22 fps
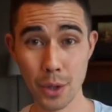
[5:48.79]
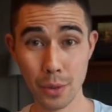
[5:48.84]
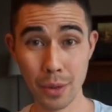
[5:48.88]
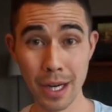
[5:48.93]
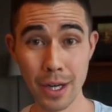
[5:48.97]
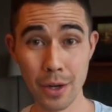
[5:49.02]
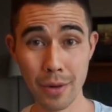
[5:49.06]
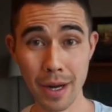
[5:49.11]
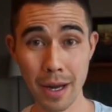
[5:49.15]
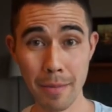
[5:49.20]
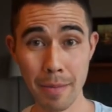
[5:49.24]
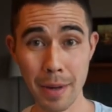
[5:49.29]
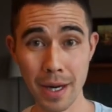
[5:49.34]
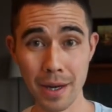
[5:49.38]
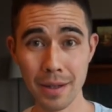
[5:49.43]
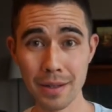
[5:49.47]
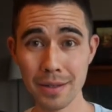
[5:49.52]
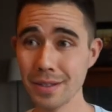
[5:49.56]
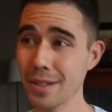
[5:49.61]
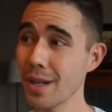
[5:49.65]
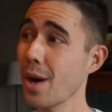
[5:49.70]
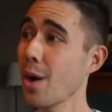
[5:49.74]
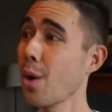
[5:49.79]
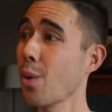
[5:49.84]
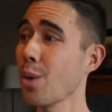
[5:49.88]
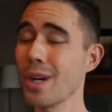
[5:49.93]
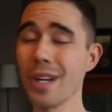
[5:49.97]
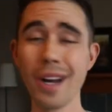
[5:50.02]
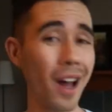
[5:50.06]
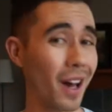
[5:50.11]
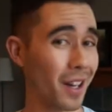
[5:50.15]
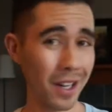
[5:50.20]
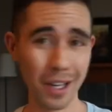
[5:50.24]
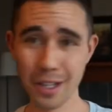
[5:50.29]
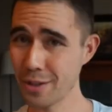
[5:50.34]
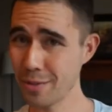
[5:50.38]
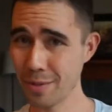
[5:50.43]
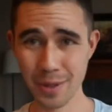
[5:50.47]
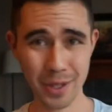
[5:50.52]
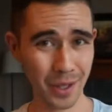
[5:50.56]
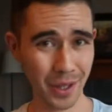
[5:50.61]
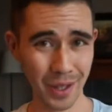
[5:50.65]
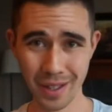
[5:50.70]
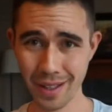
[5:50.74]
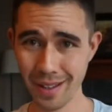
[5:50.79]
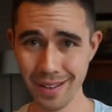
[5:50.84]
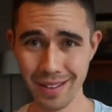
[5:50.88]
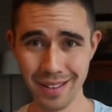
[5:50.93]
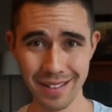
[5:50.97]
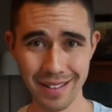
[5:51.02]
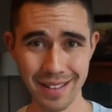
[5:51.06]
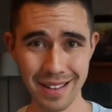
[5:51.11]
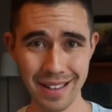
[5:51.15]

great-grandparents, were not entrepreneurial.